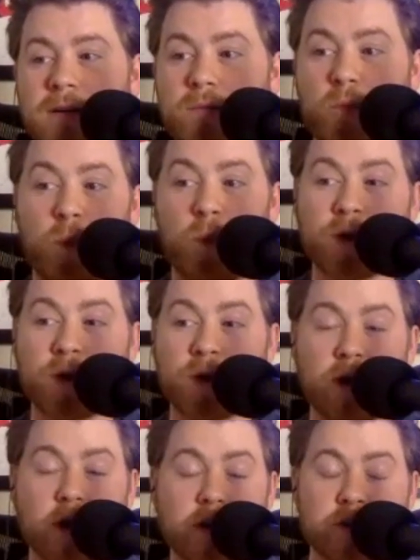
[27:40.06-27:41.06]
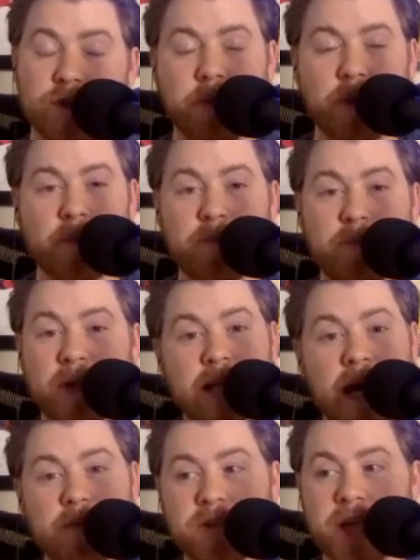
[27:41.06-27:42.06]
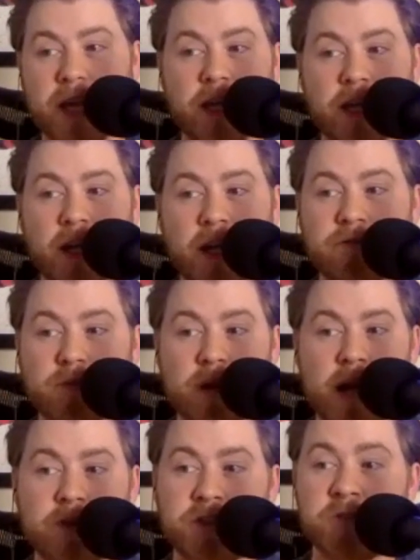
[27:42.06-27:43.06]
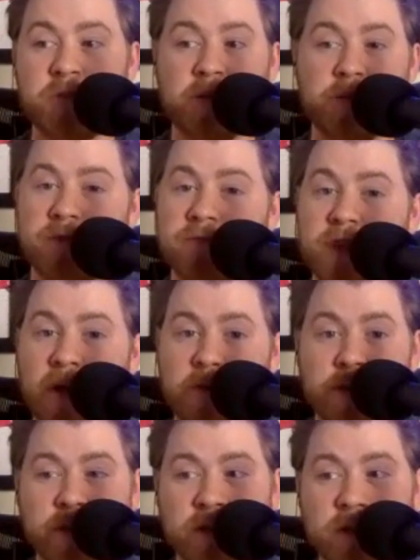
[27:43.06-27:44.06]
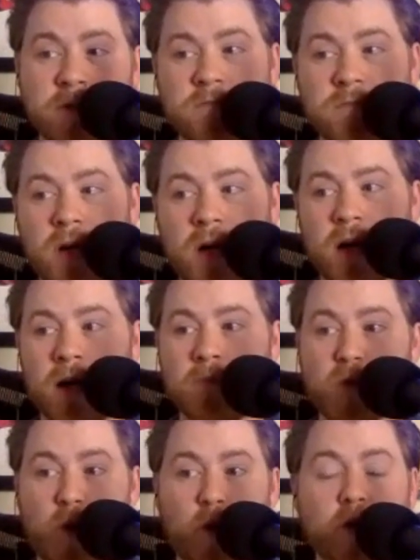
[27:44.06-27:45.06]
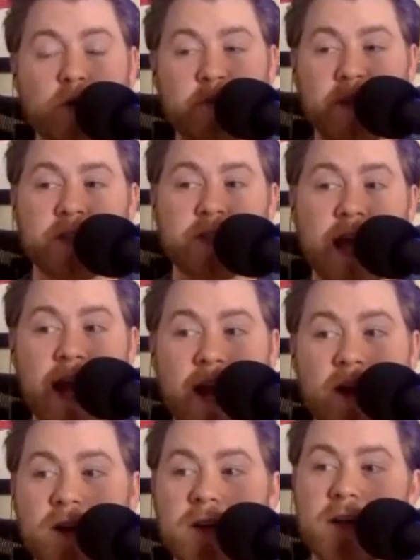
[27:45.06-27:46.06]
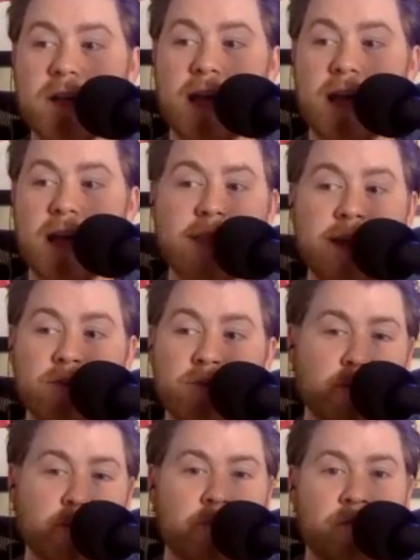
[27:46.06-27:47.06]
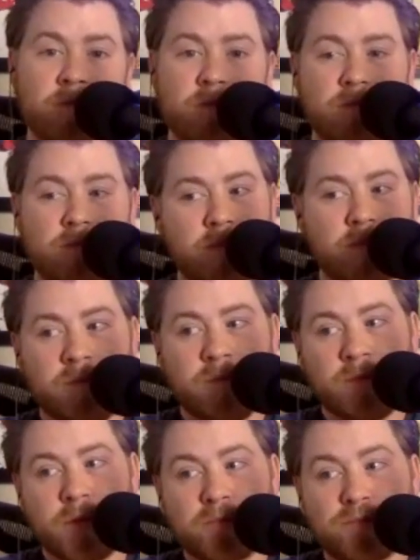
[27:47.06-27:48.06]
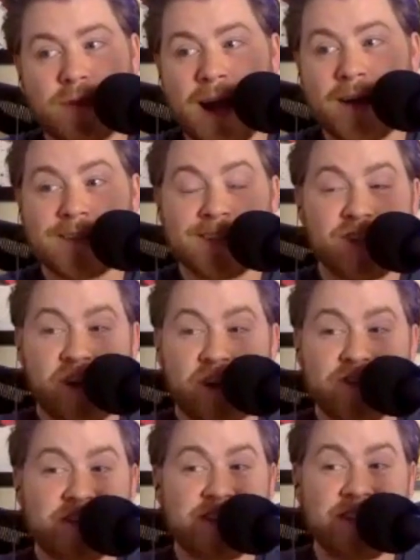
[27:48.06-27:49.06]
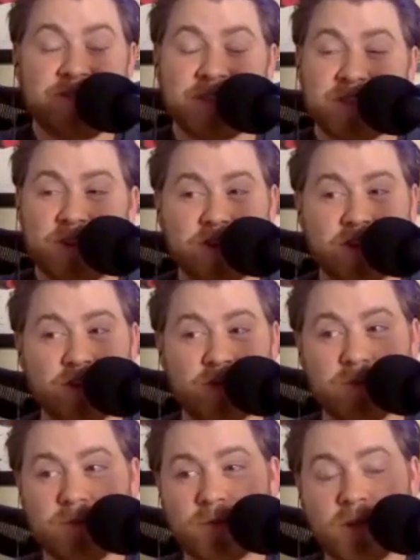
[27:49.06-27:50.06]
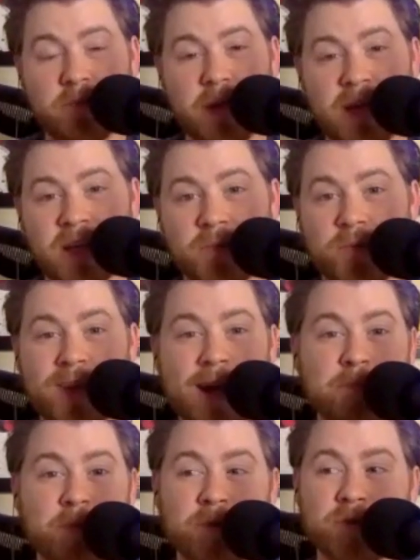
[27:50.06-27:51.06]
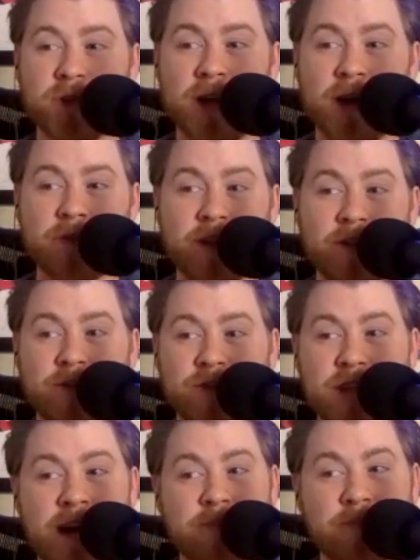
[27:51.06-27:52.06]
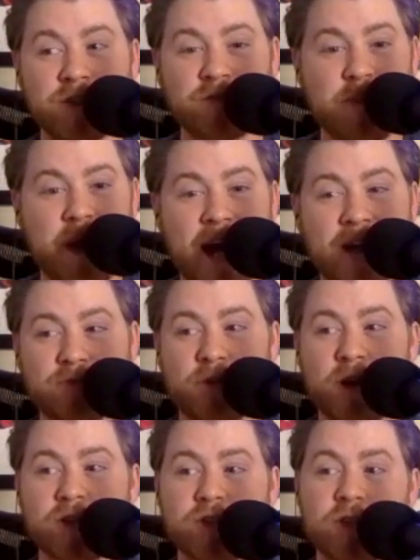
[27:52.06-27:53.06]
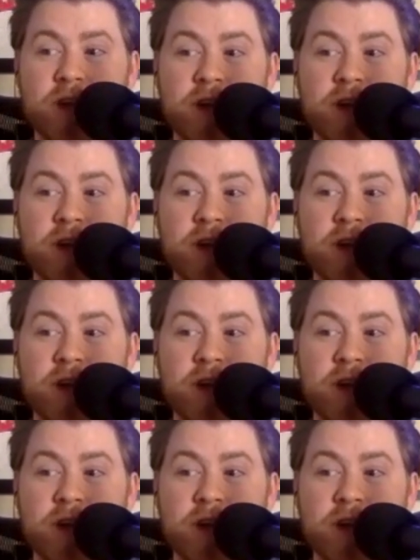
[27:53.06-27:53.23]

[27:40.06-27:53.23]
Ward is also stepping up big time in the secondary for the Browns. He's becoming a very good corner piece there. And then the Chargers defense also looking banged up. Without Bosa out there, there's not much of a pass rush.